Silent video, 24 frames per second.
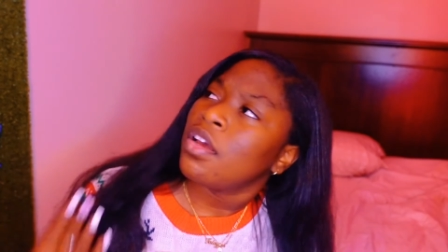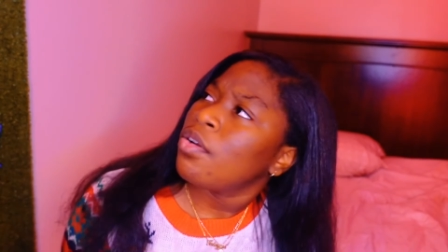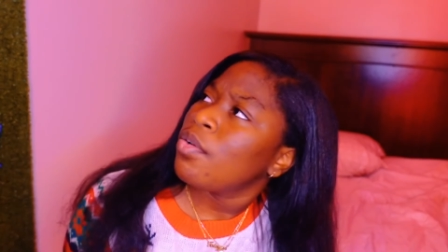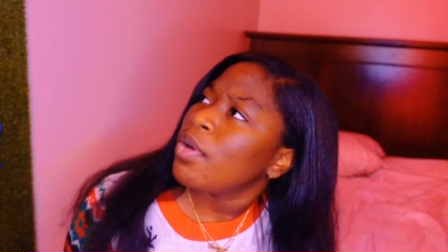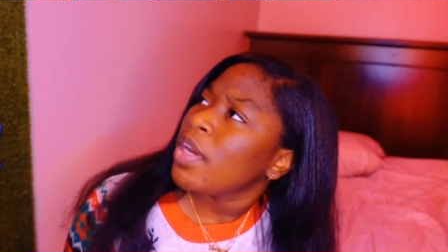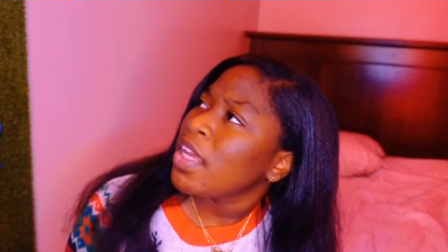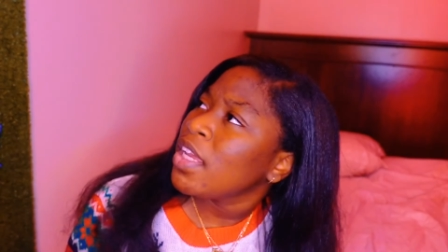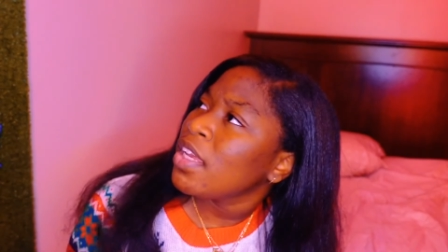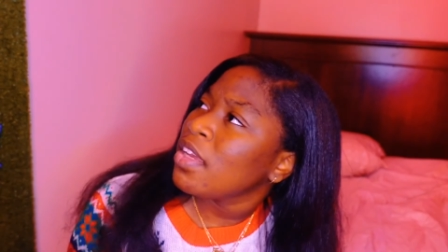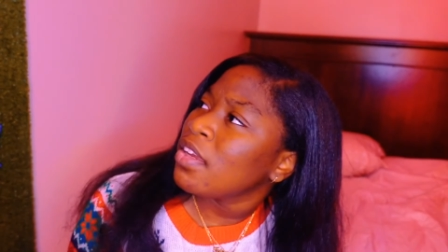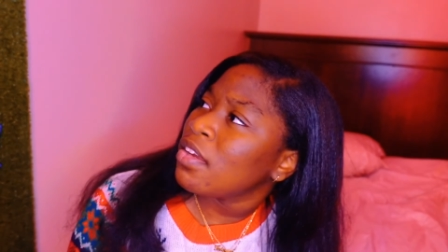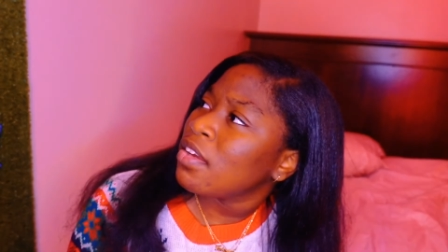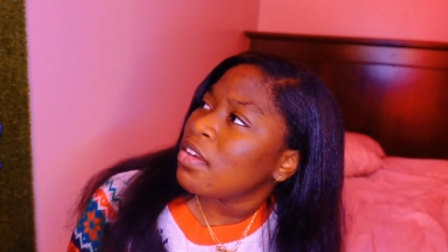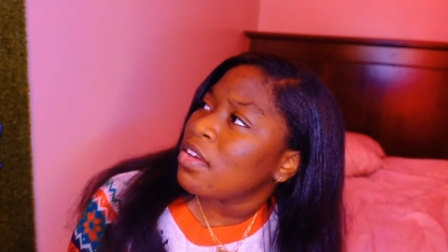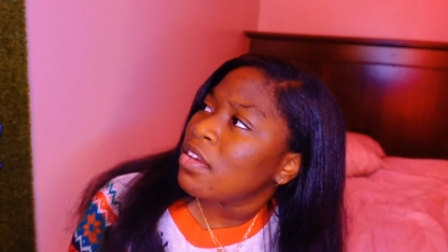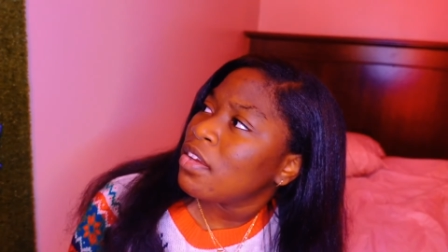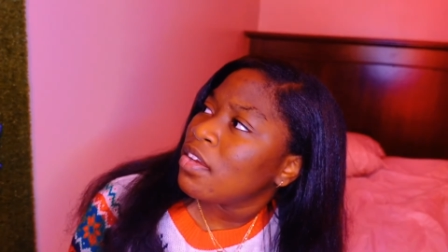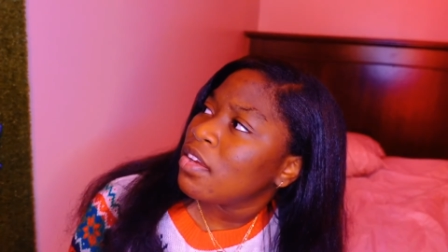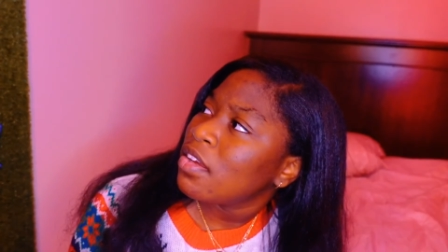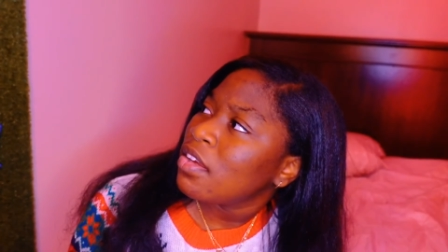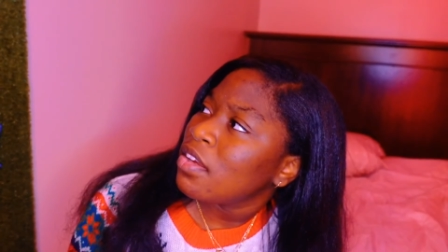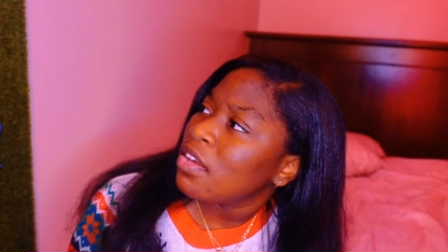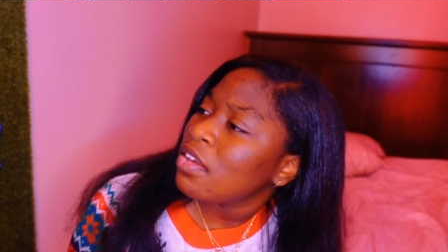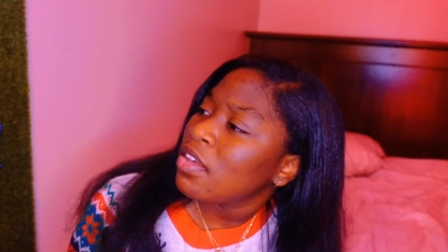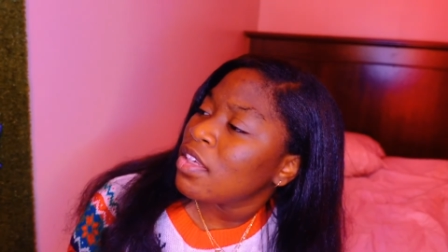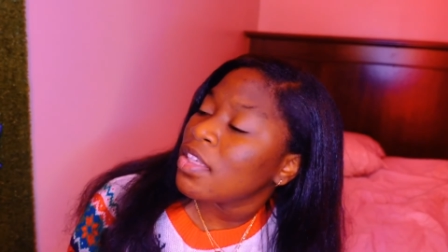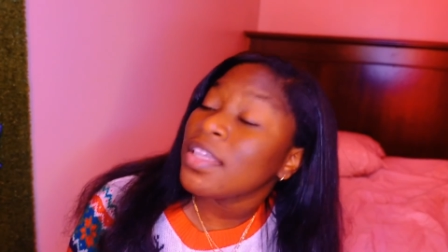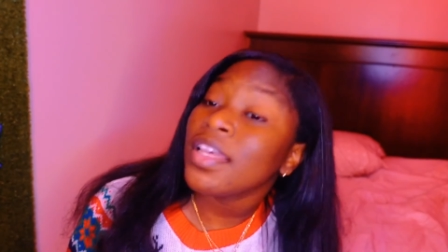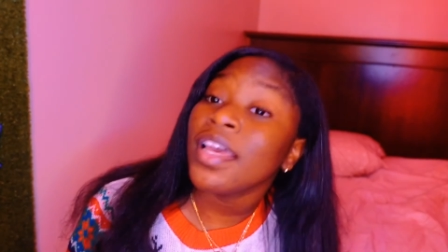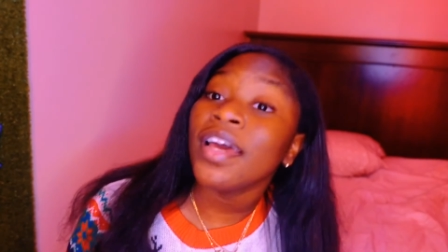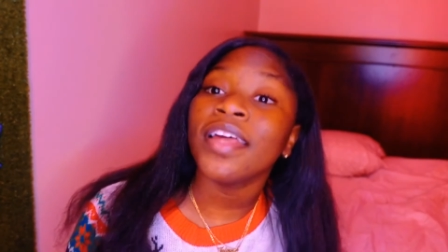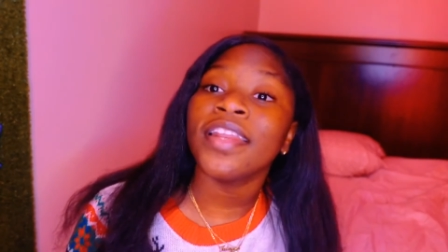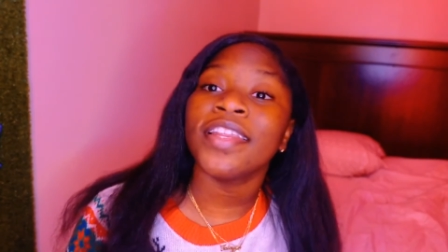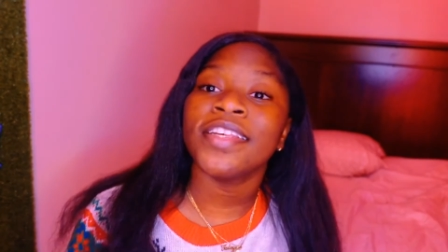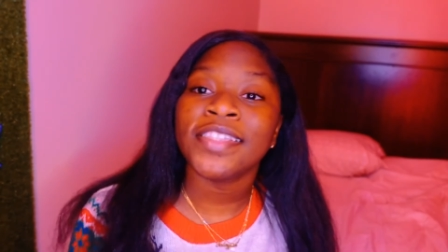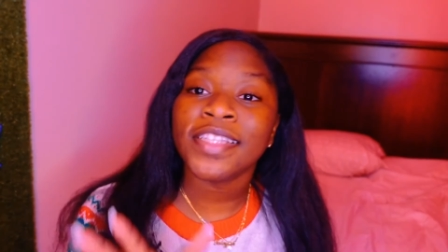wait,
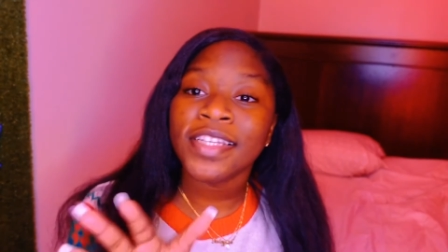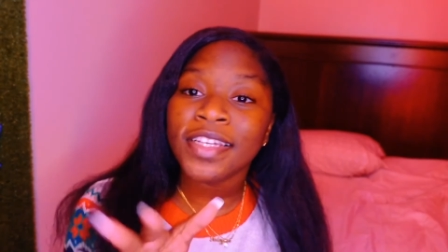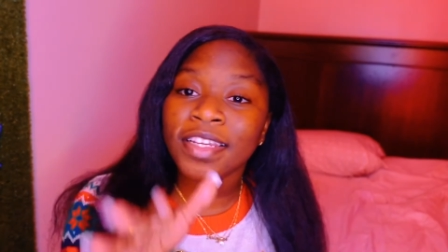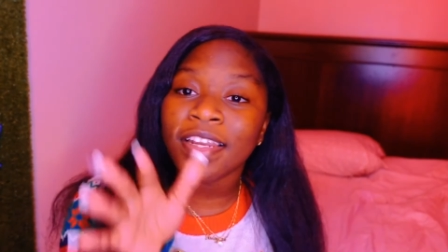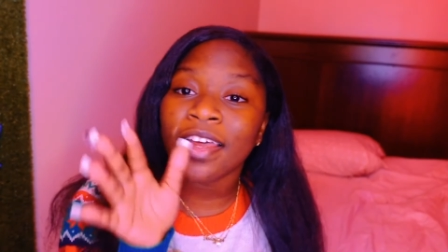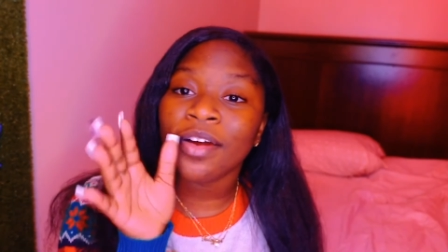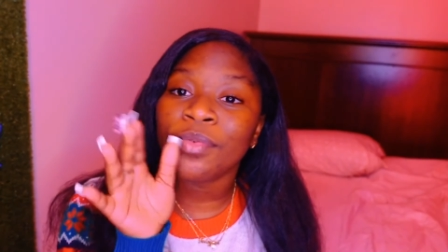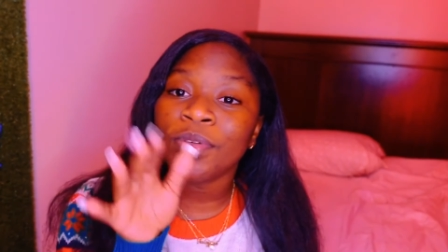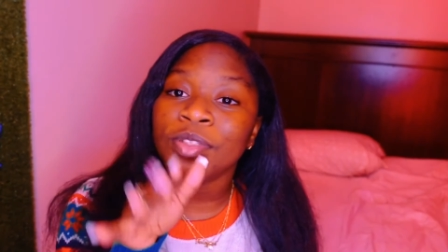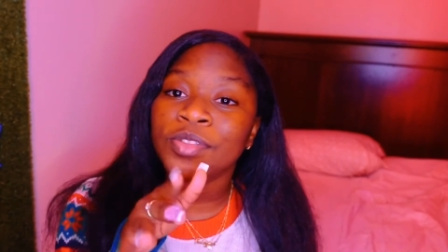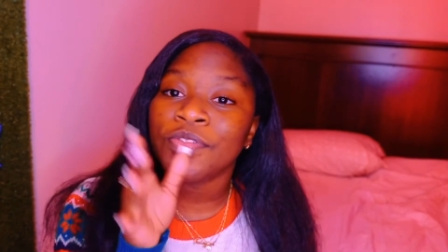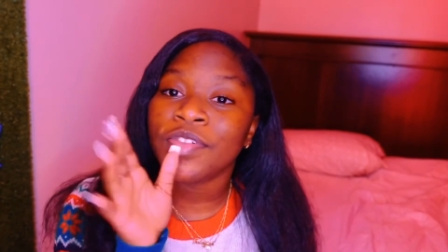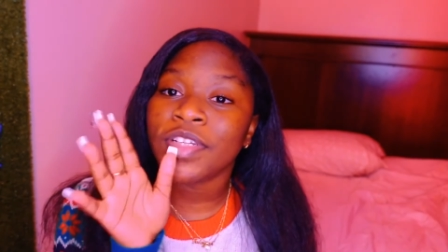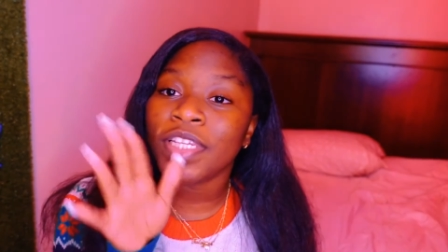yeah, the second nine weeks